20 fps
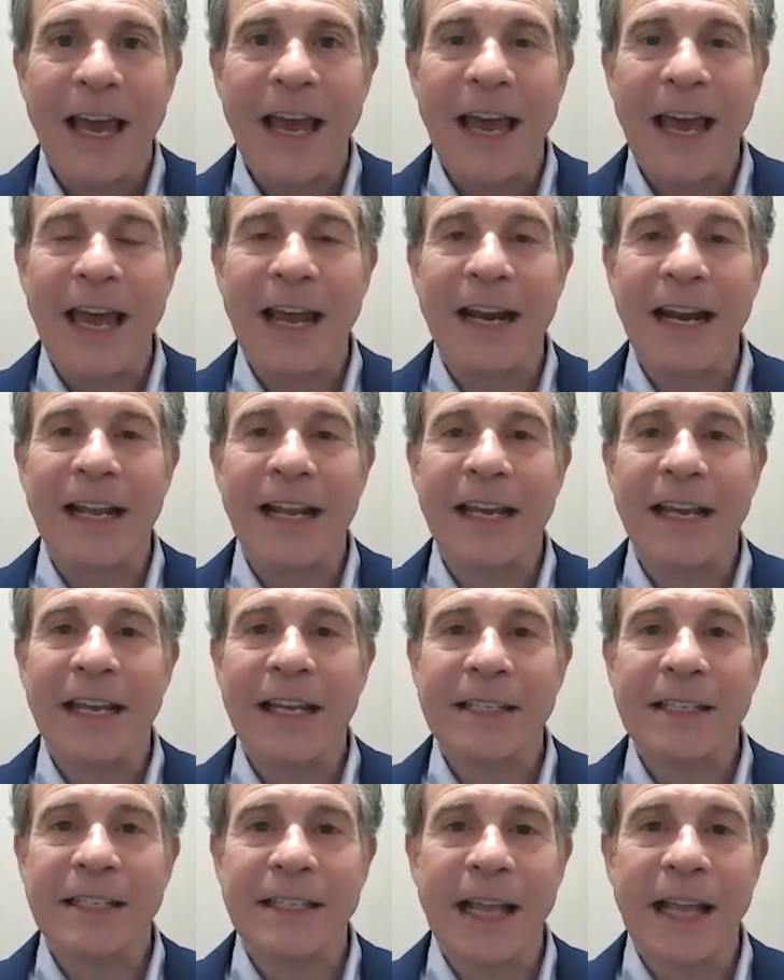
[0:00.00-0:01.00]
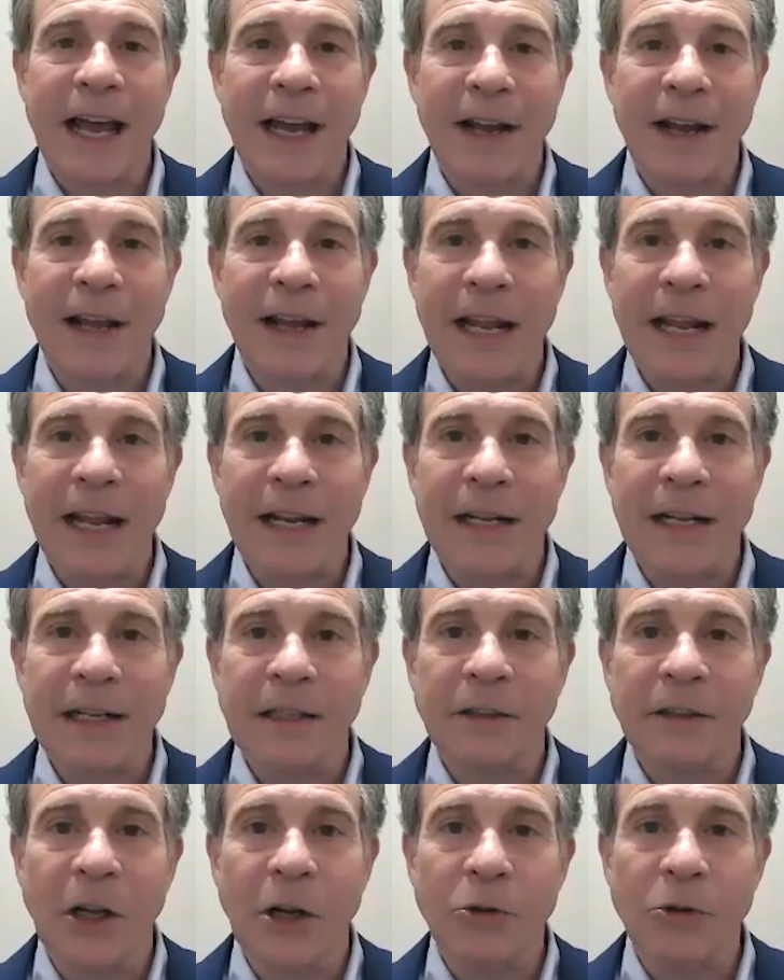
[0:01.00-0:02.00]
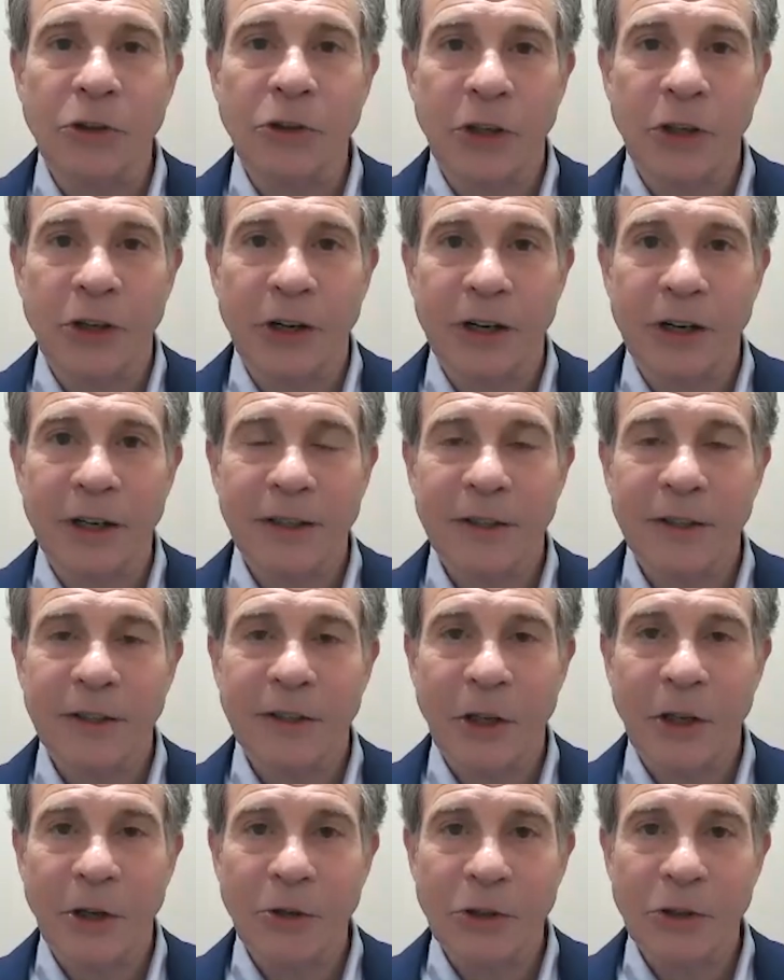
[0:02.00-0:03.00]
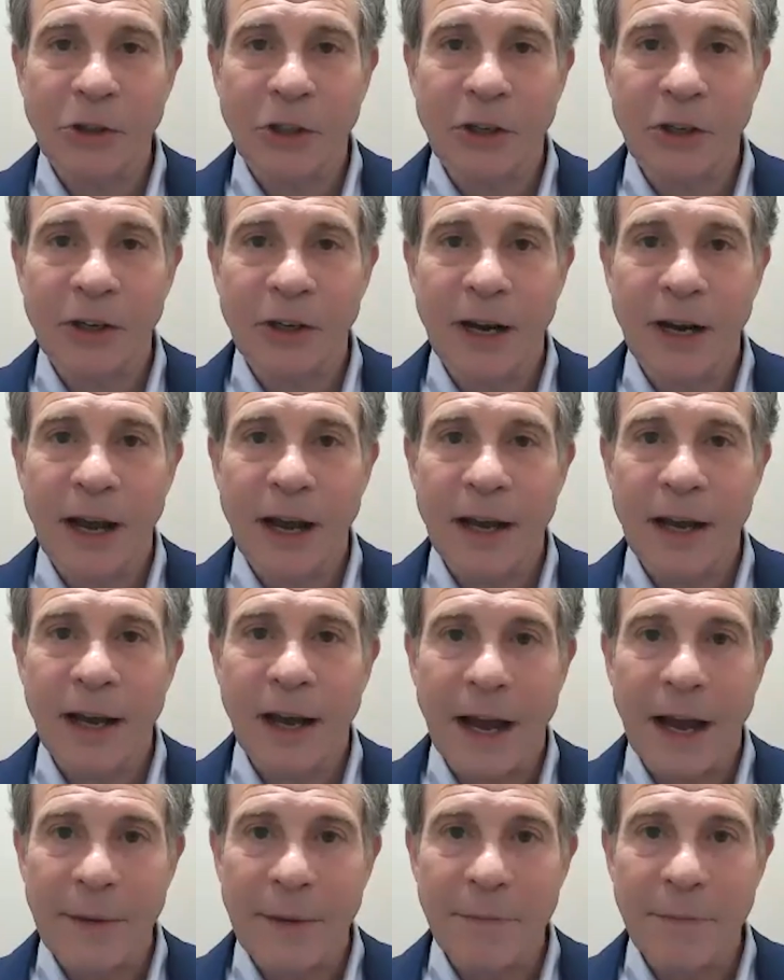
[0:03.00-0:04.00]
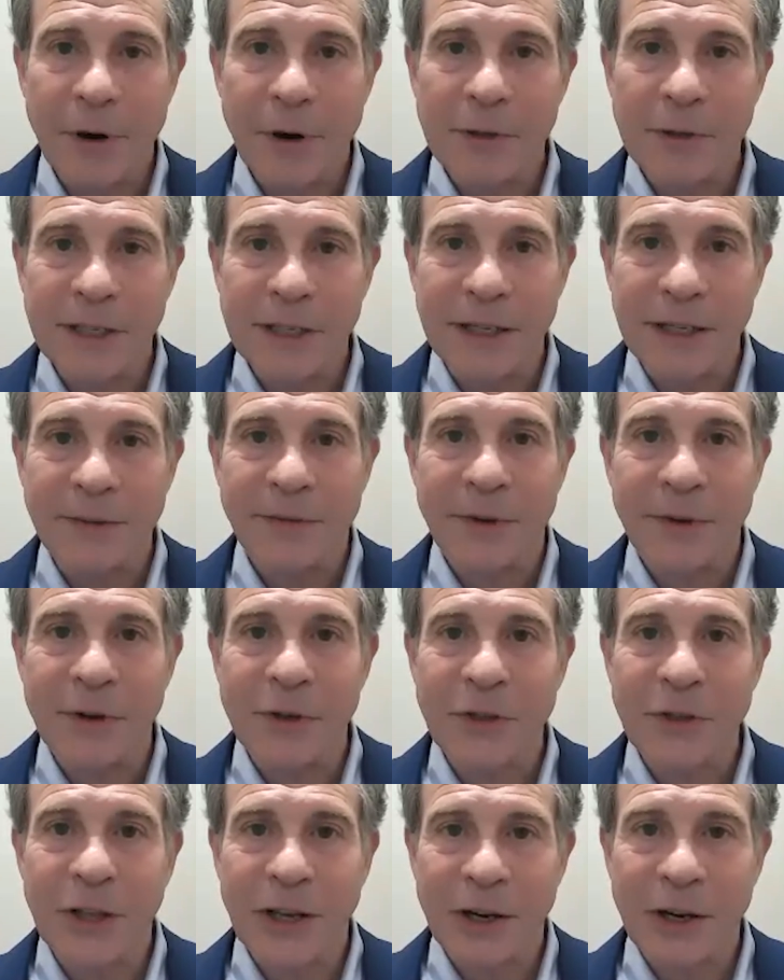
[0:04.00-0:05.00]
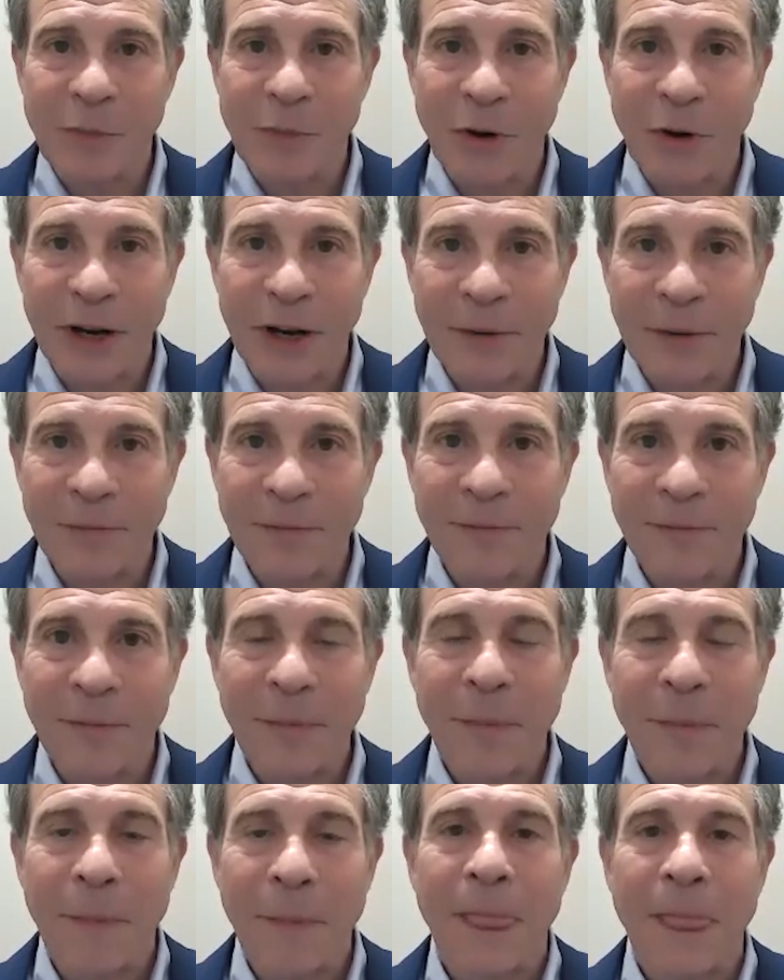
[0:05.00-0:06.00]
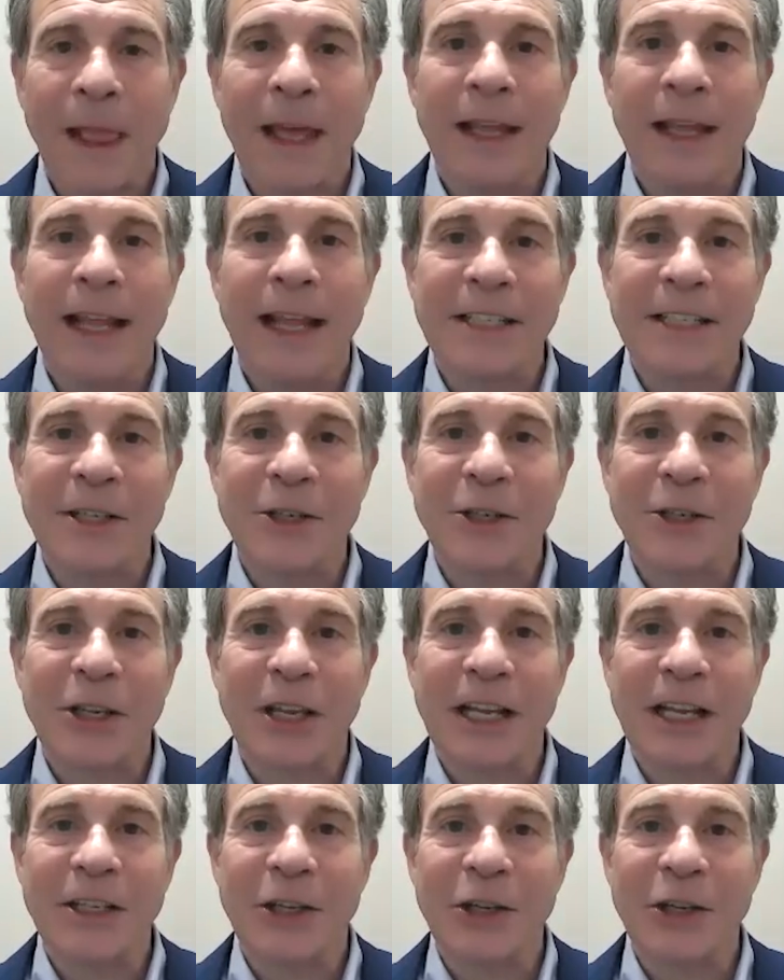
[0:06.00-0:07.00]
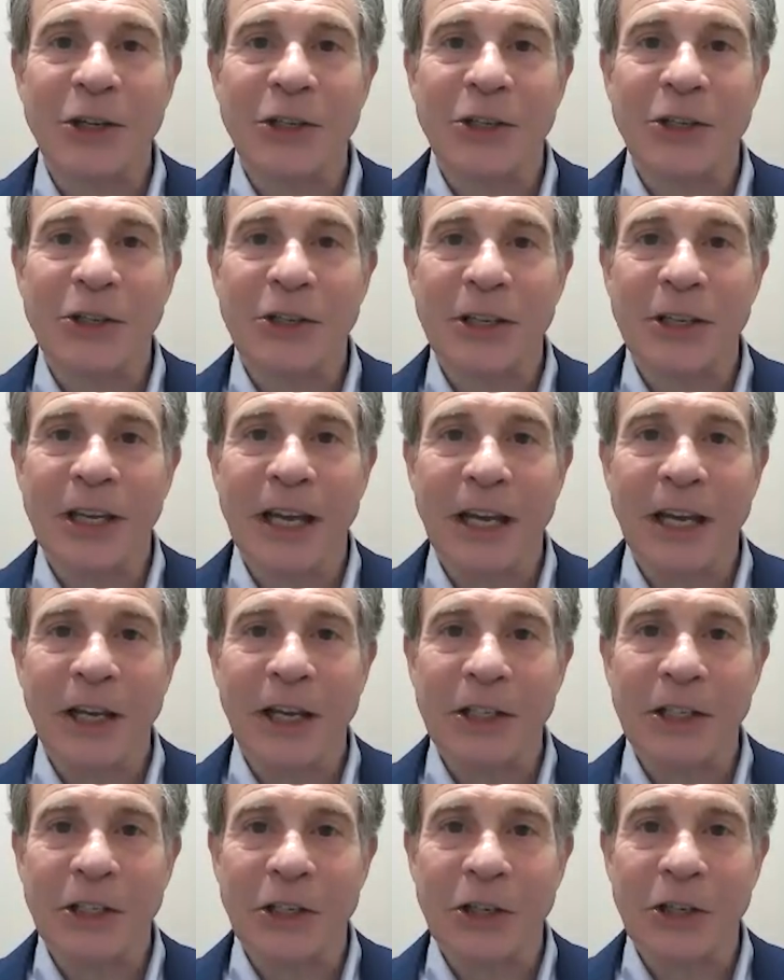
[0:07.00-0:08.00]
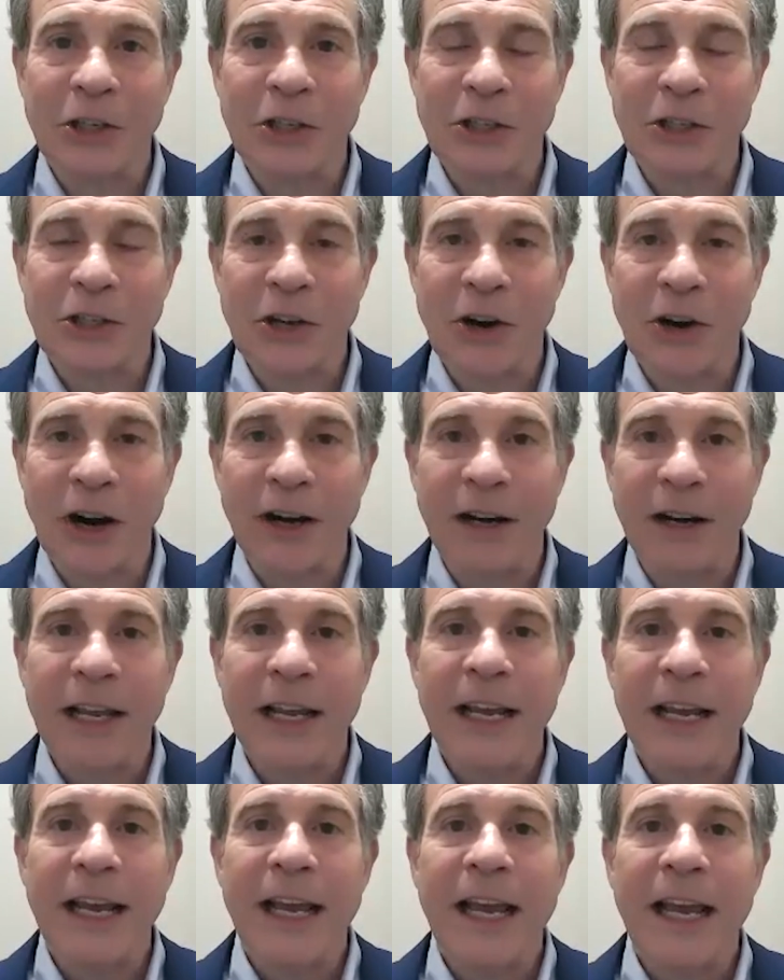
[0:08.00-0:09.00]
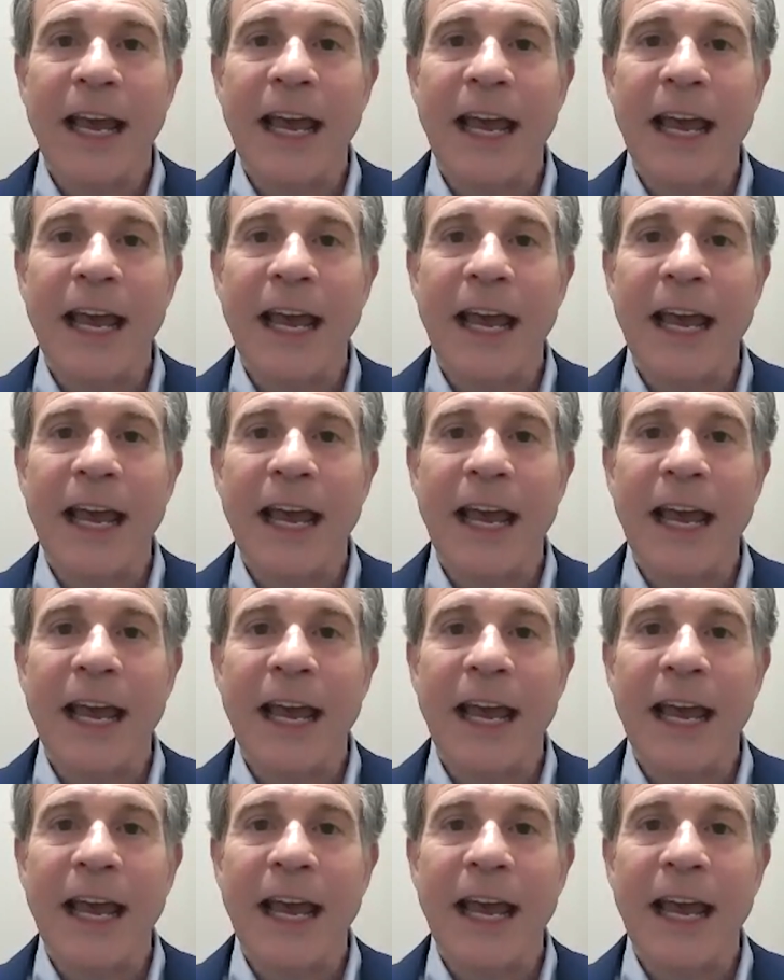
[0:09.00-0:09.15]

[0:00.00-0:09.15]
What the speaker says: And it's not, and low sugar, high protein, first thing in the morning. That's a good start.